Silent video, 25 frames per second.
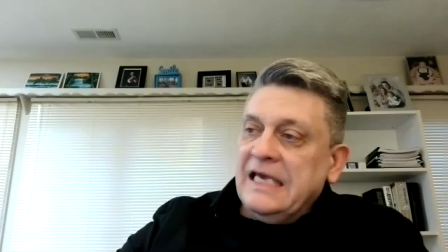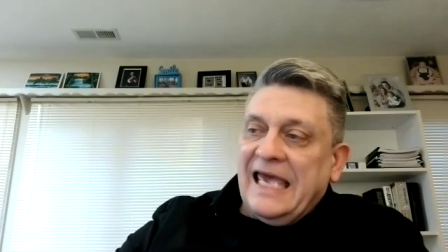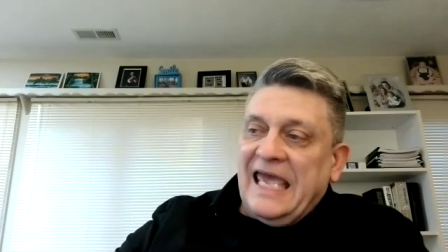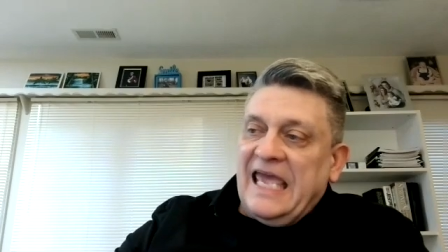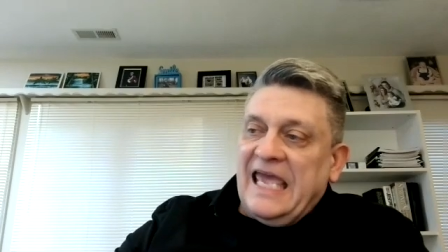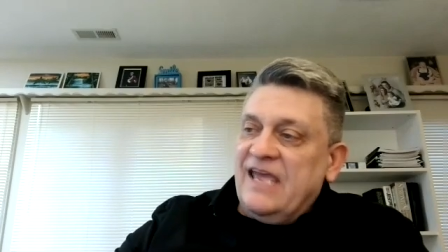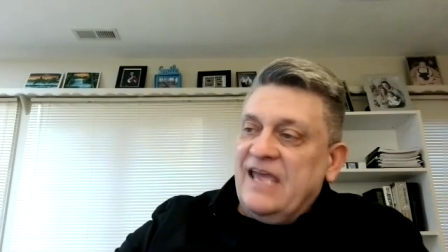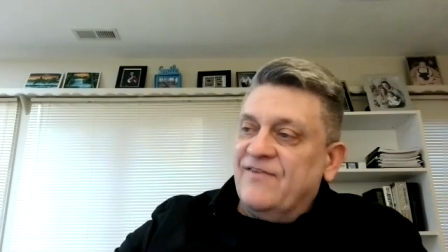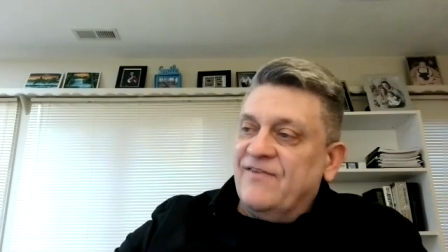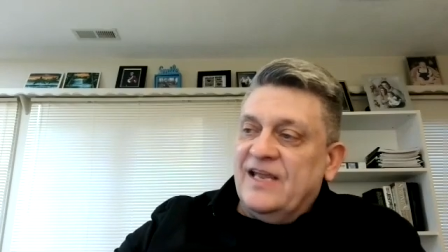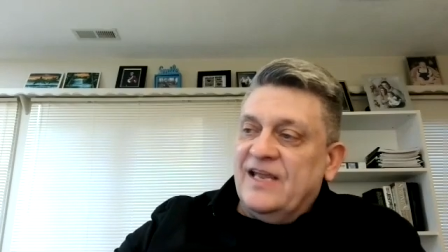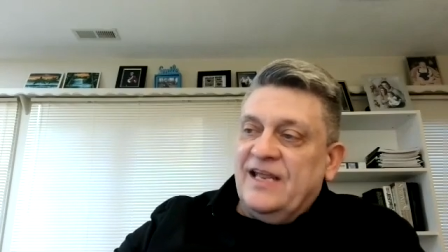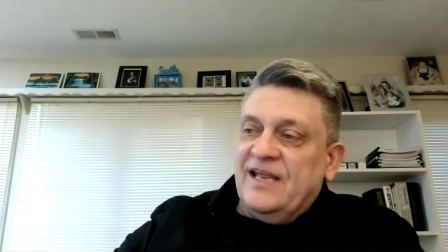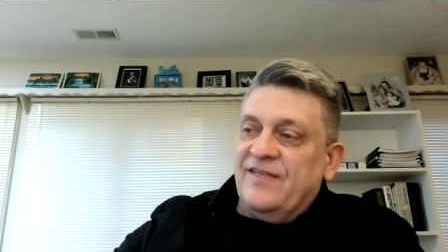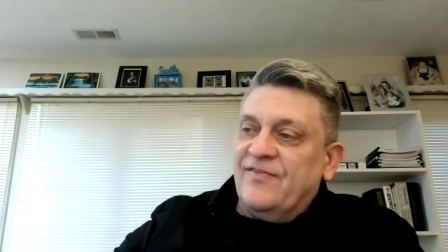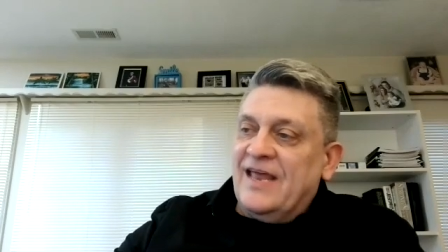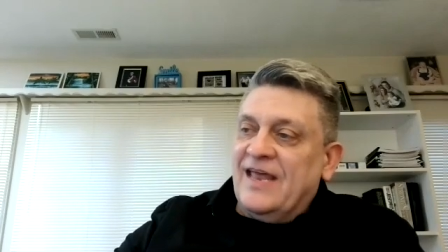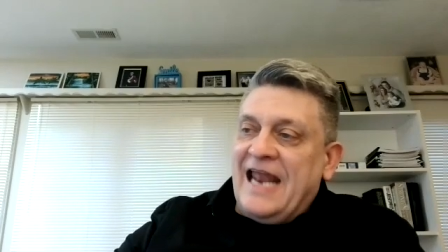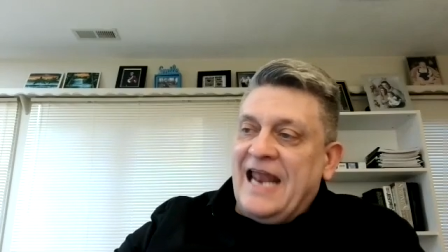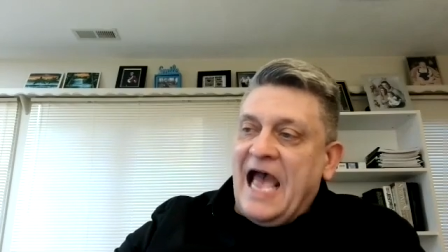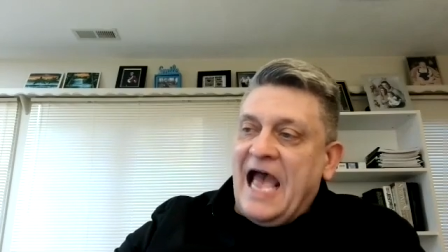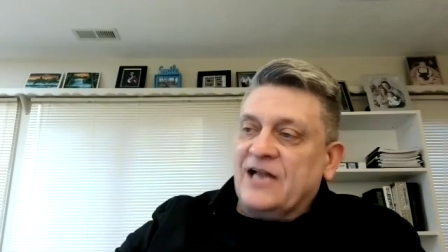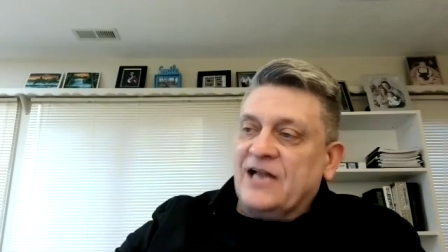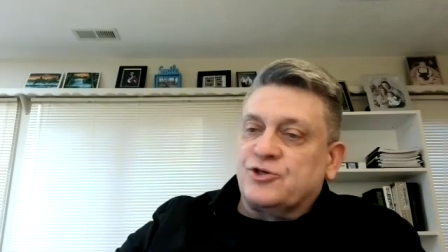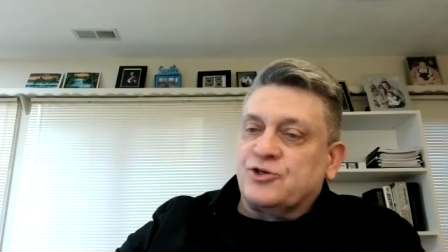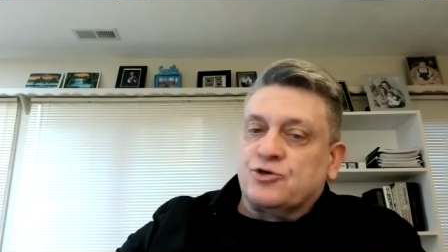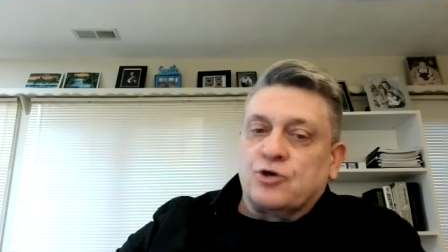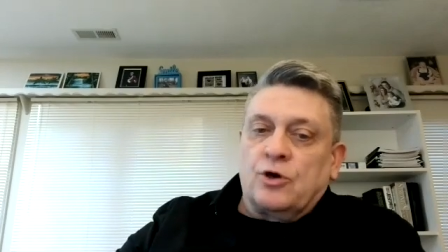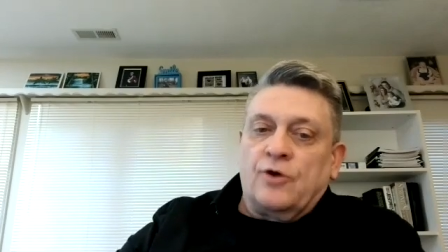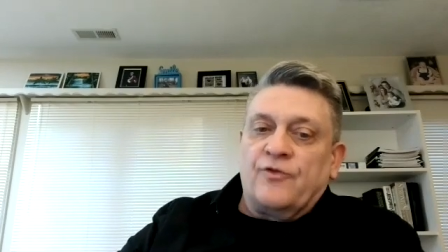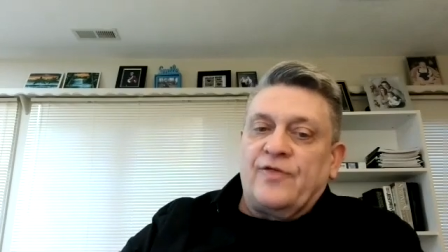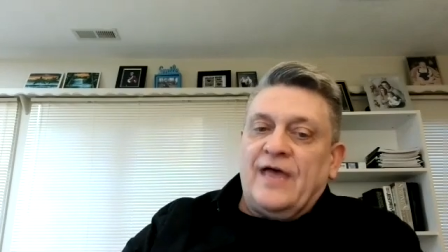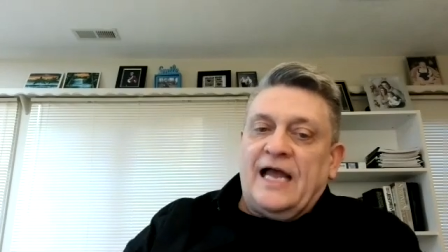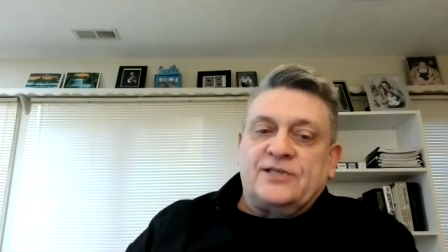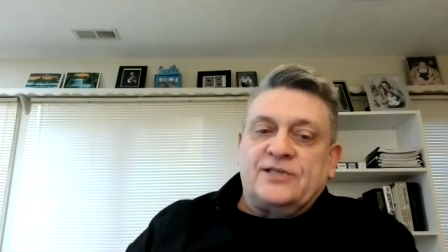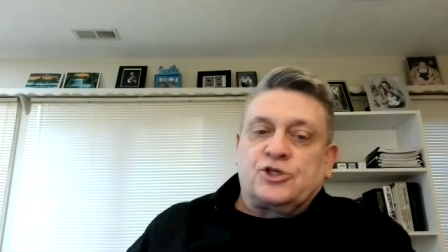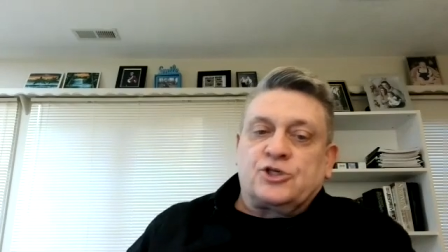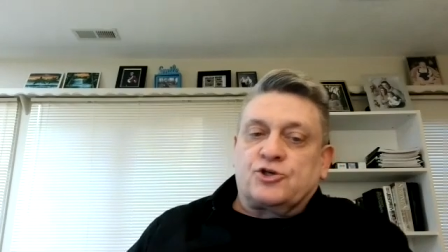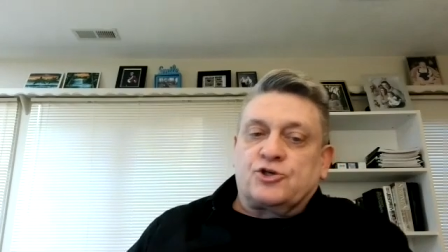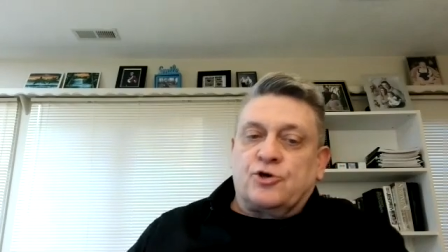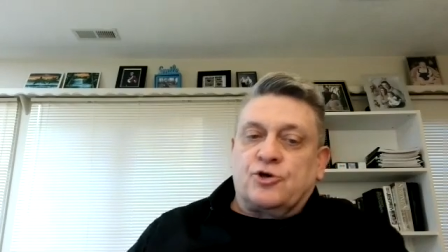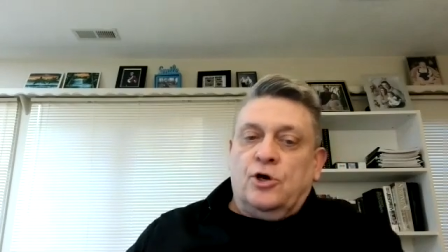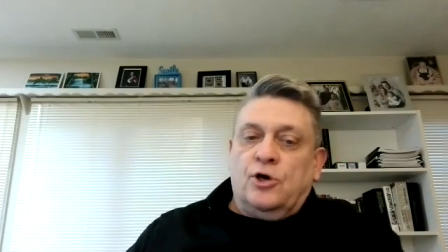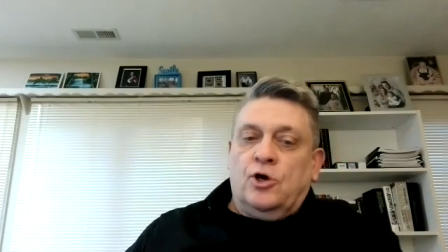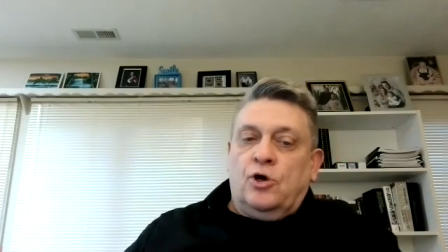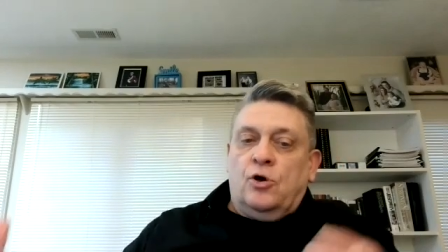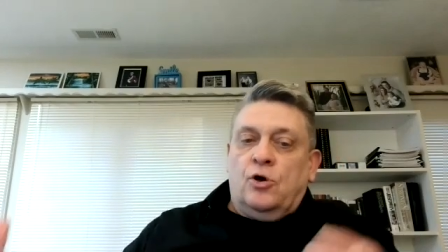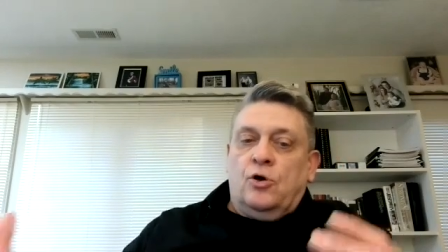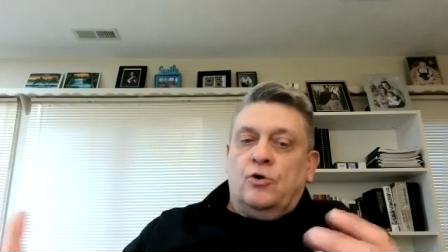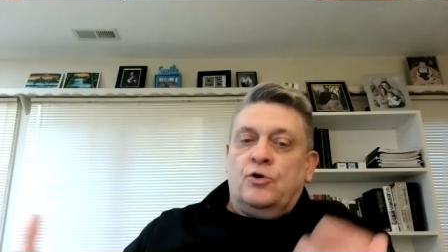Even in the natural, that's
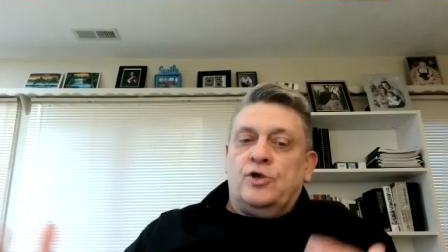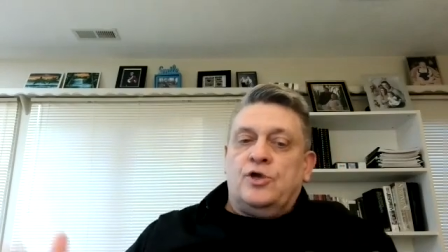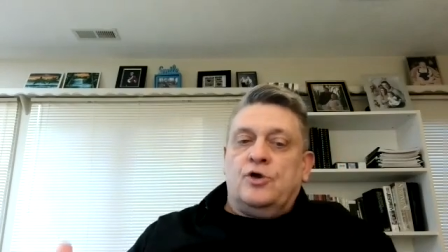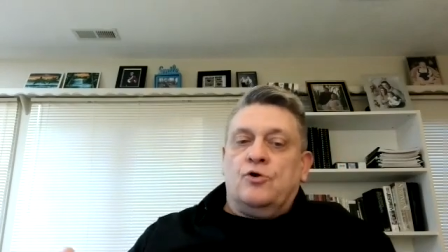true.